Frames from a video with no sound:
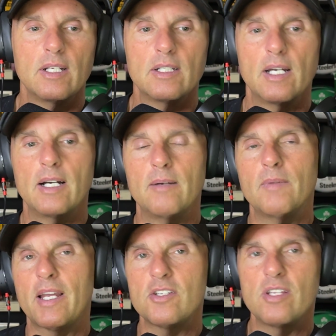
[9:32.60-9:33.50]

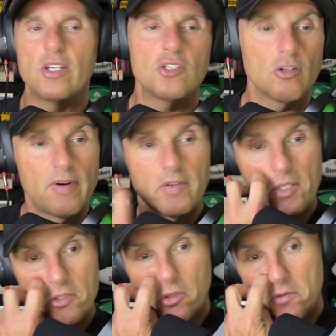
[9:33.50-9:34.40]
Like I said, they
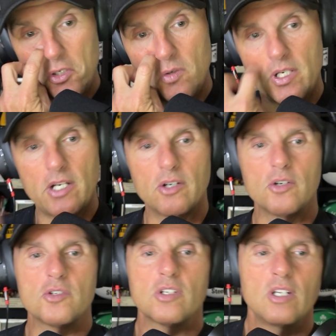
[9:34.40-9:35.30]
serve 2
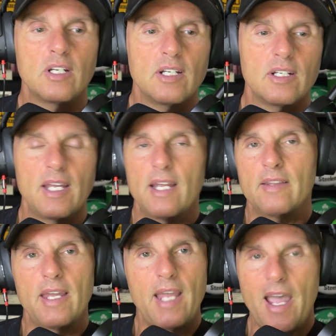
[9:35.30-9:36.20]
years, and
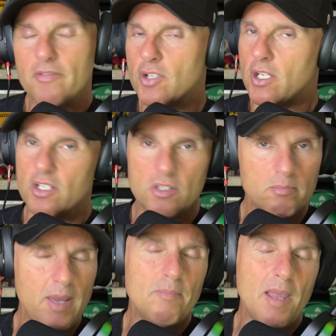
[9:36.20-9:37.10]
they have to
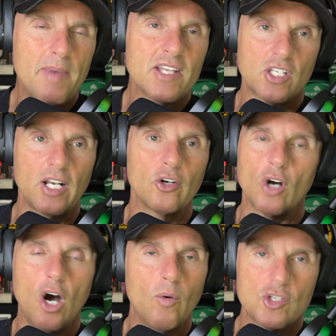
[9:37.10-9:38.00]
they basically are
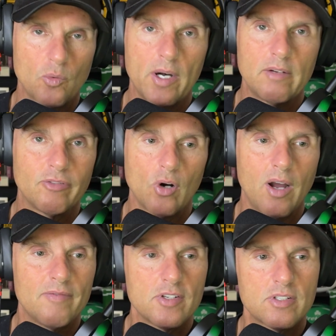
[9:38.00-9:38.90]
always running for
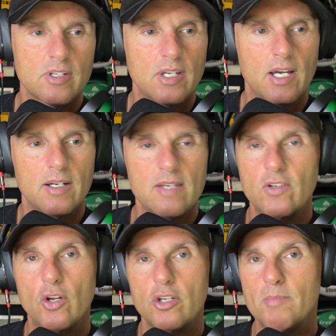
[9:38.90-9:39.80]
office, even
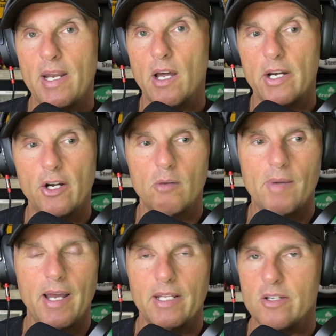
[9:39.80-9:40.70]
though you may not hear
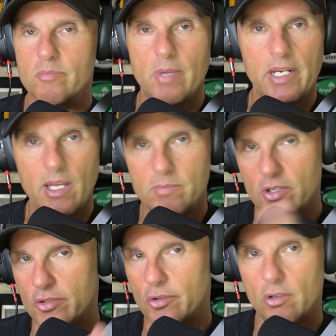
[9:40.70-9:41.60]
about it because many of them
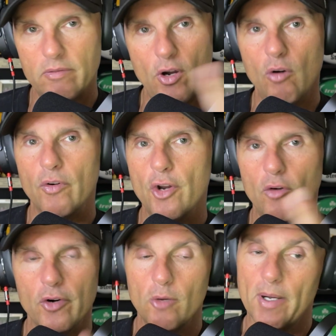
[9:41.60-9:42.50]
just serve over and
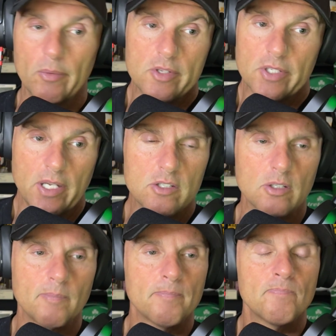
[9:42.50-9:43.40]
over. Nobody runs against
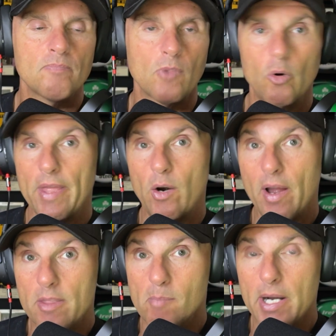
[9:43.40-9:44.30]
them, or they don't
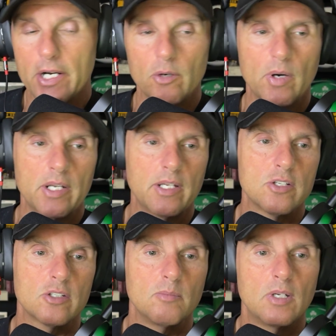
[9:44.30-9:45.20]
have the money to run against them.